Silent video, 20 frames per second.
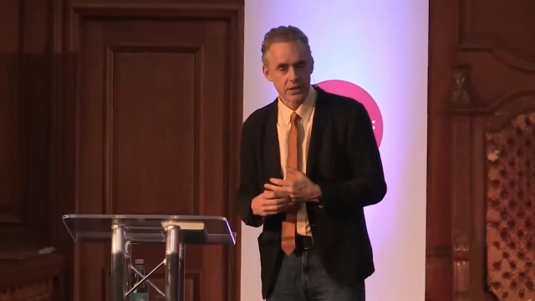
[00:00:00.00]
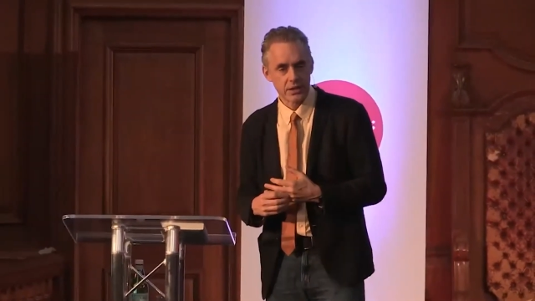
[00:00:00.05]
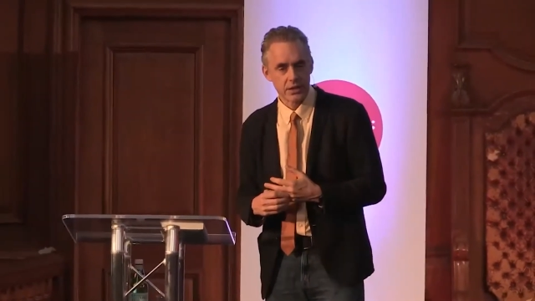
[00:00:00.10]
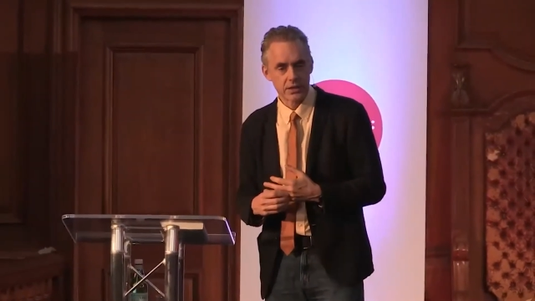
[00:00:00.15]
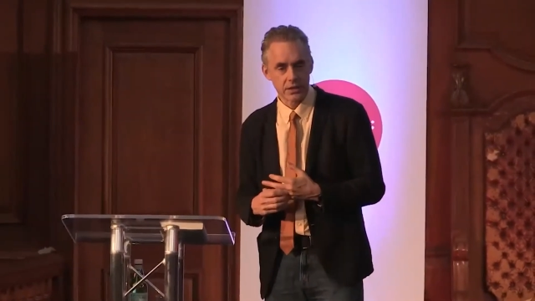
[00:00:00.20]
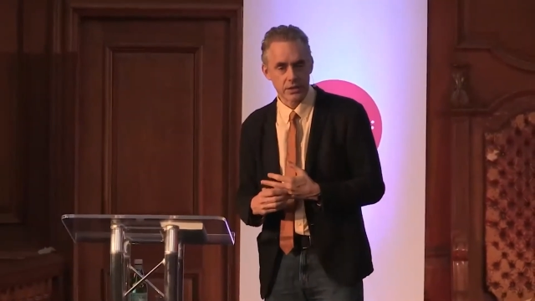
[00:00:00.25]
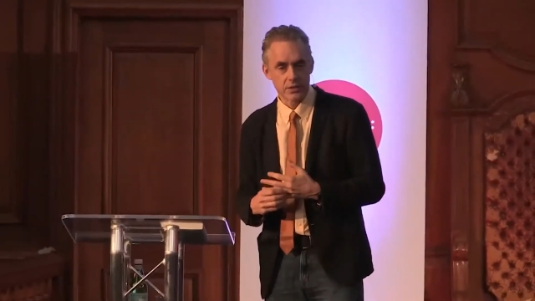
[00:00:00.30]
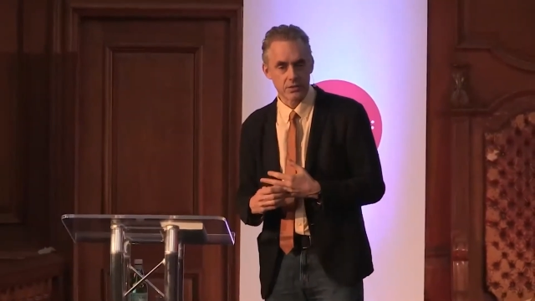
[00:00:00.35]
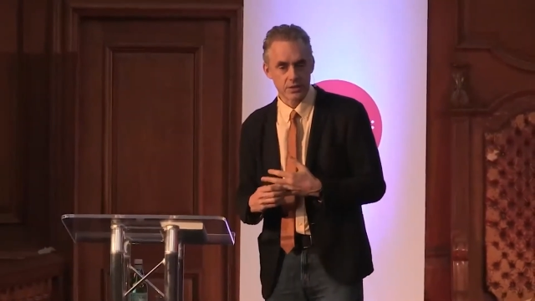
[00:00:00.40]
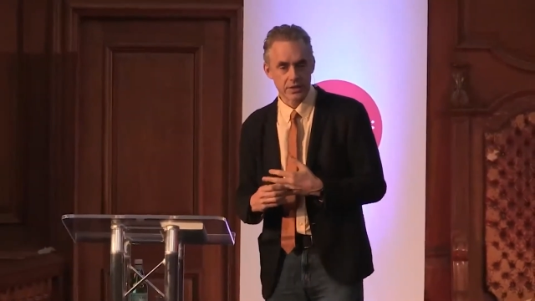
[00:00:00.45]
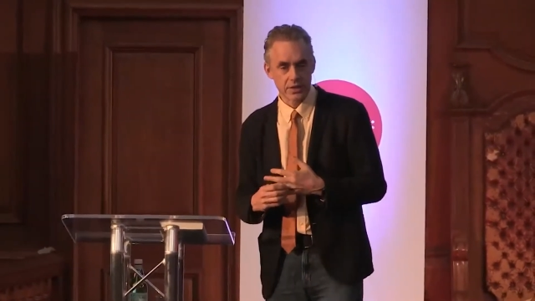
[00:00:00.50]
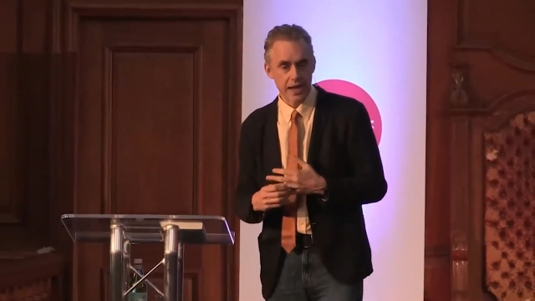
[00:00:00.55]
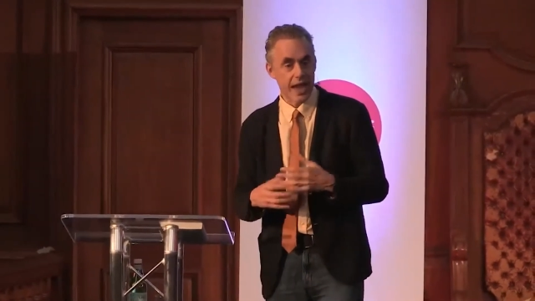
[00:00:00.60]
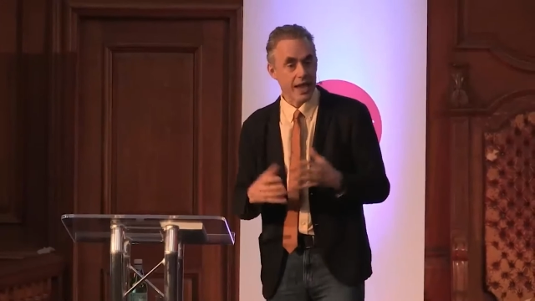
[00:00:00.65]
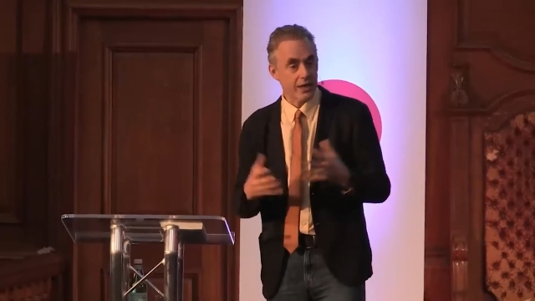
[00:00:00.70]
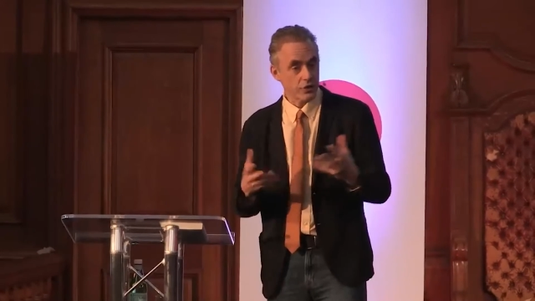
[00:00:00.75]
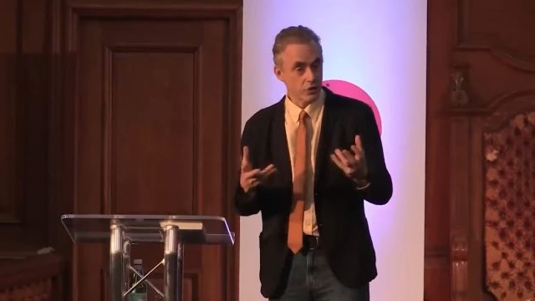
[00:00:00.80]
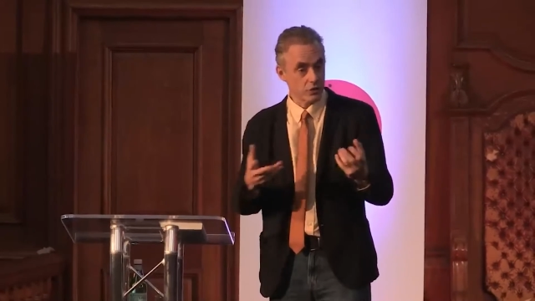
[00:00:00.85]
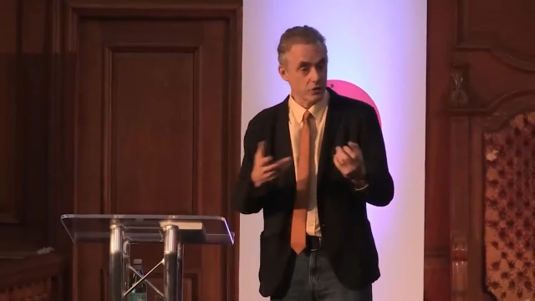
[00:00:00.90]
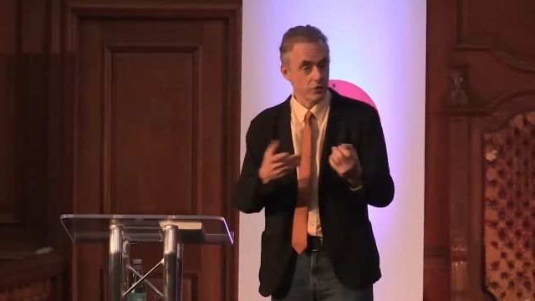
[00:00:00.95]
that there's a
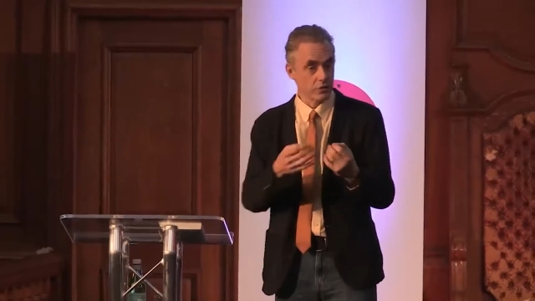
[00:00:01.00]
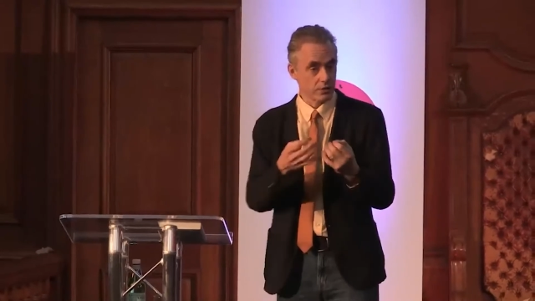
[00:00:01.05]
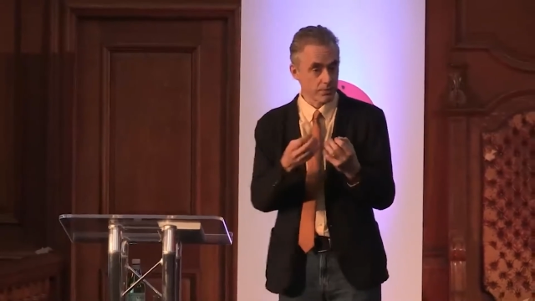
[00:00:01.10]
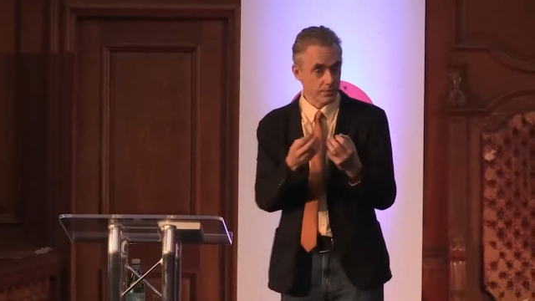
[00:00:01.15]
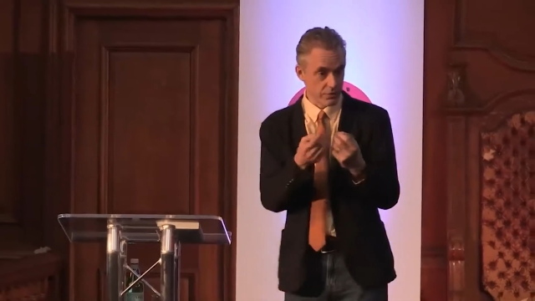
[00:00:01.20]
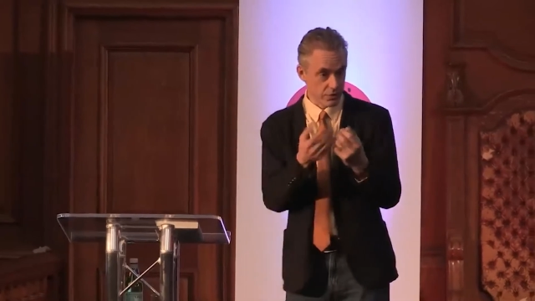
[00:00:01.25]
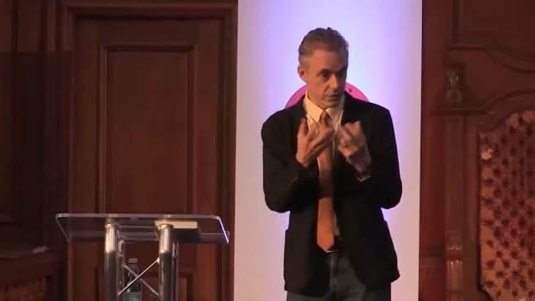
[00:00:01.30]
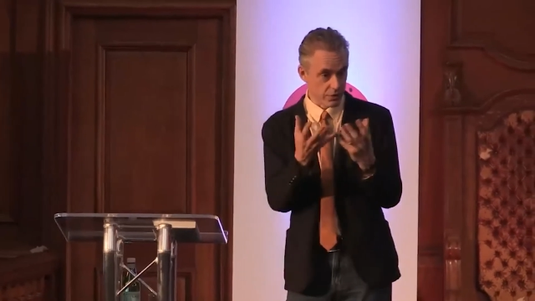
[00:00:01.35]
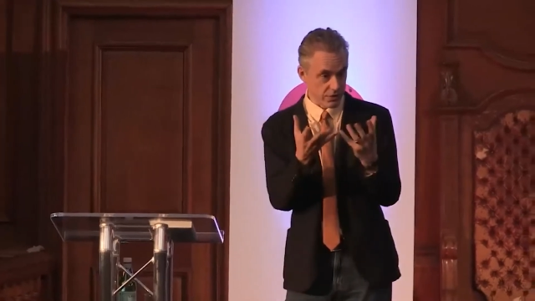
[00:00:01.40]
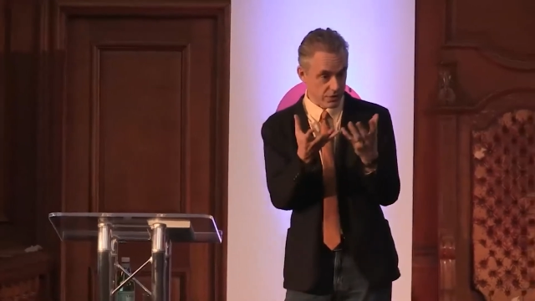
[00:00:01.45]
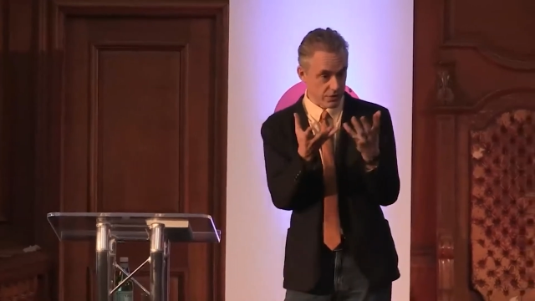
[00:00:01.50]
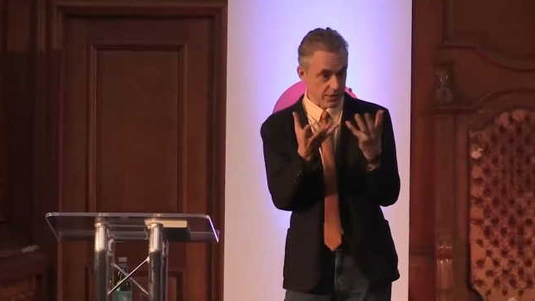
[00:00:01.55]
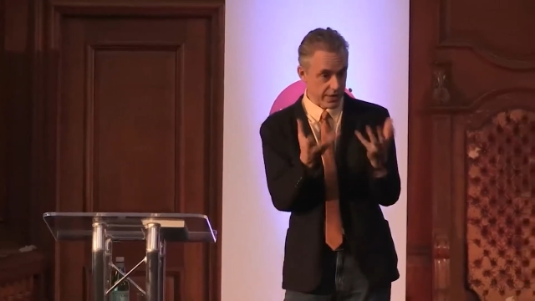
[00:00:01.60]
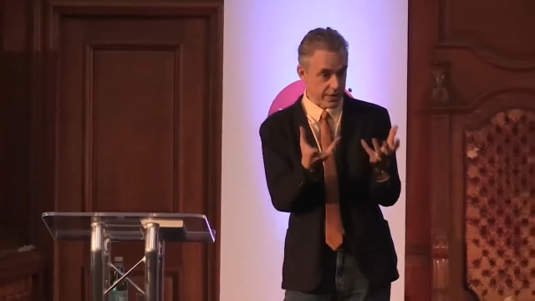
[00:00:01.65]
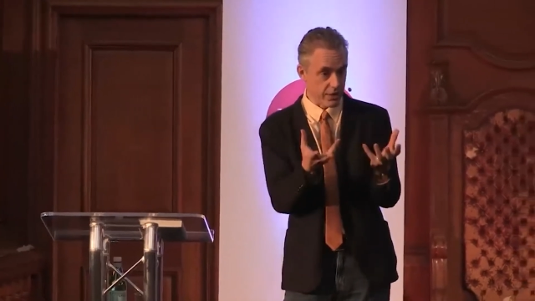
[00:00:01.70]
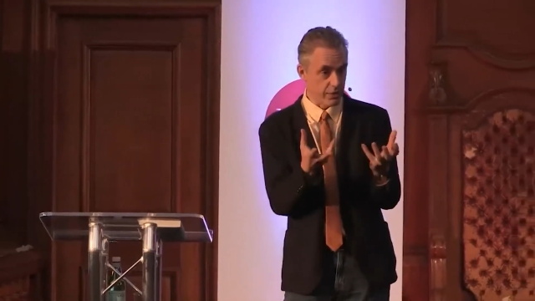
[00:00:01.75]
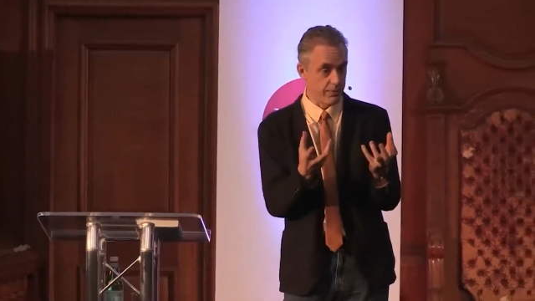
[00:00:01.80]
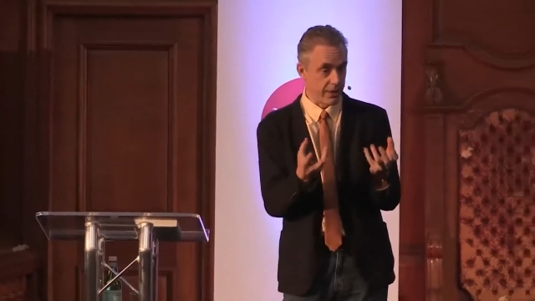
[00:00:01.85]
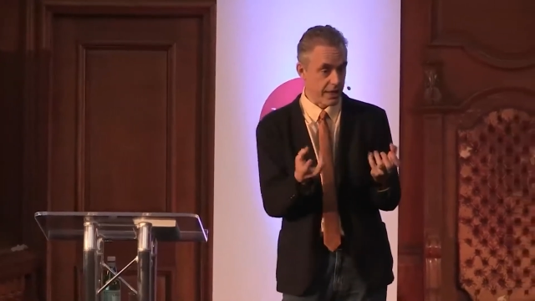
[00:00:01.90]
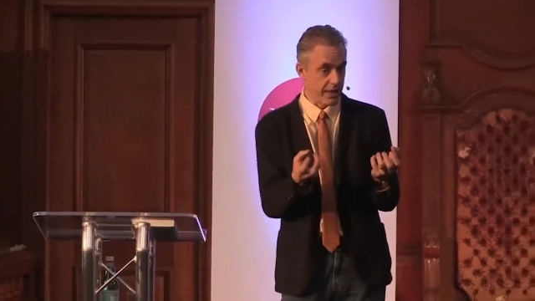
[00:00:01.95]

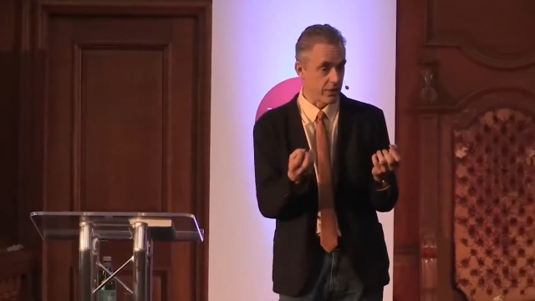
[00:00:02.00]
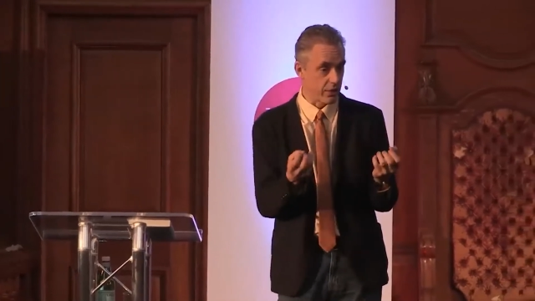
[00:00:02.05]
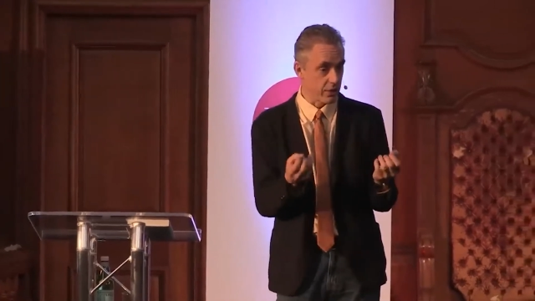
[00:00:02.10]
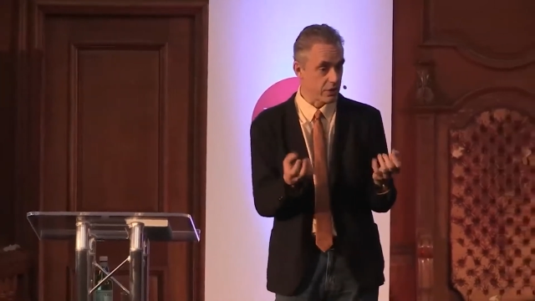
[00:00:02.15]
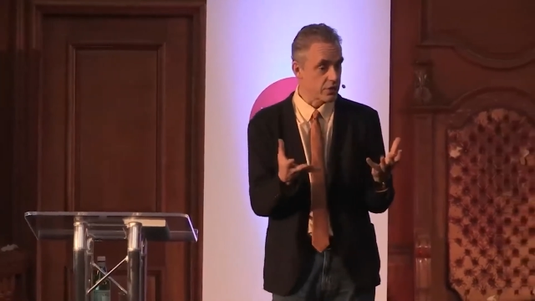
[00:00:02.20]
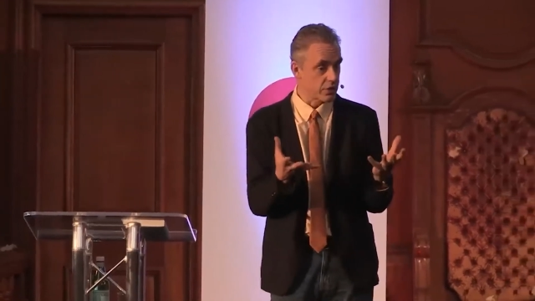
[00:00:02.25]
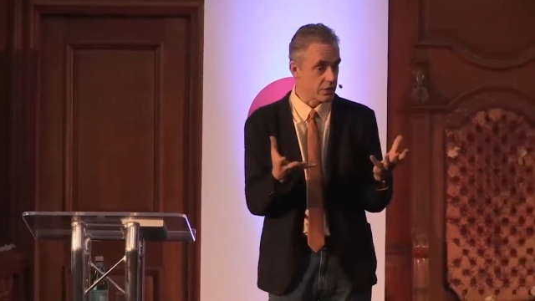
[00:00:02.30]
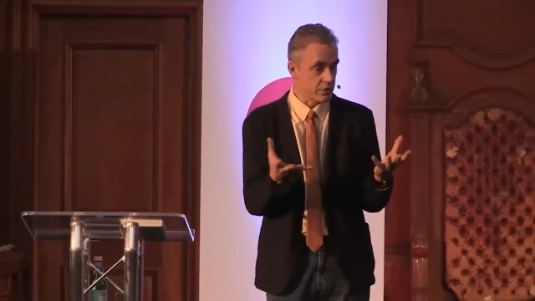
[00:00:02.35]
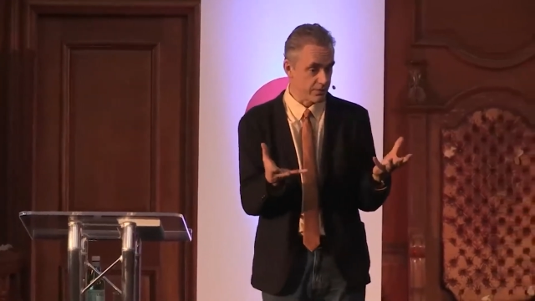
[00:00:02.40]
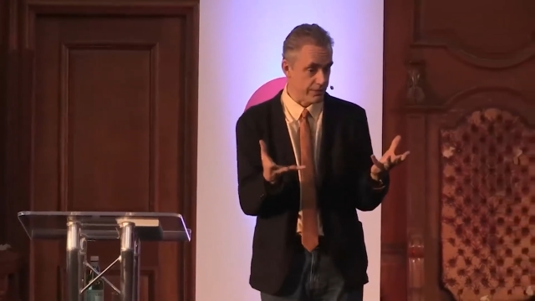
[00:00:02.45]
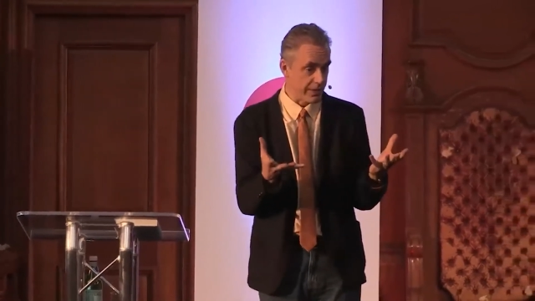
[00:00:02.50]
psychobiological